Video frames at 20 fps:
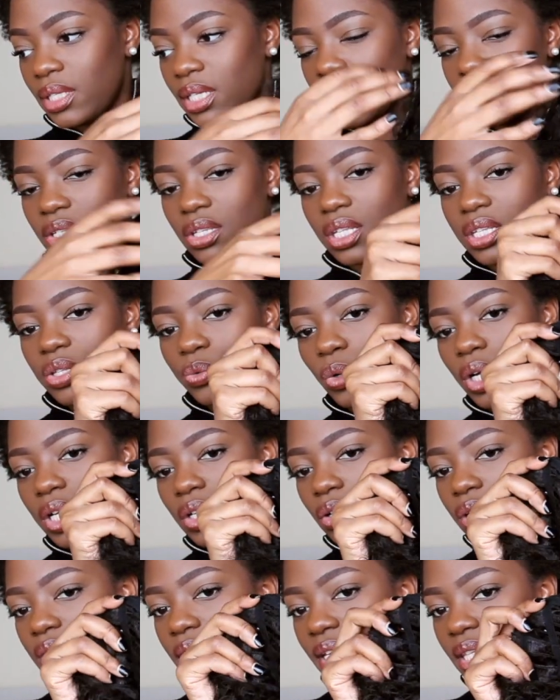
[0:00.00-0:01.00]
Yeah, so this is what
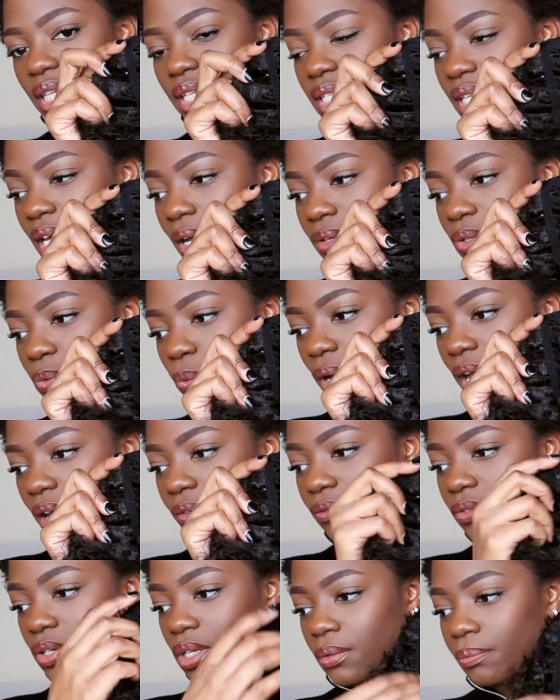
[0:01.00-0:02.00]
it looks like, this is how it's
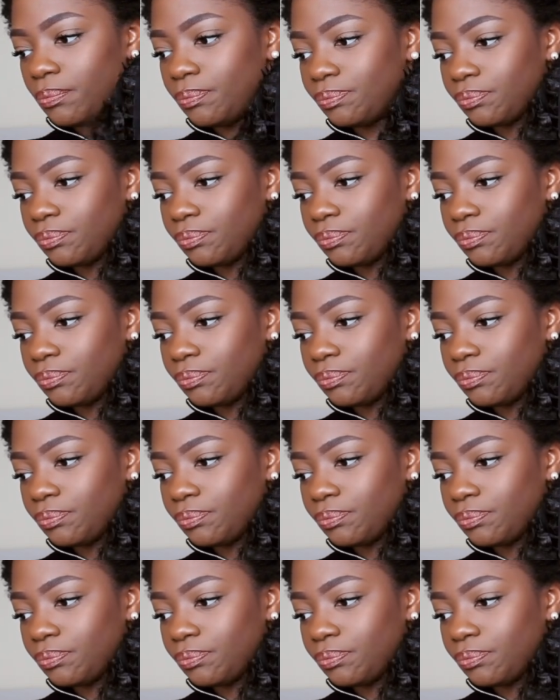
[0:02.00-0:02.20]
weft.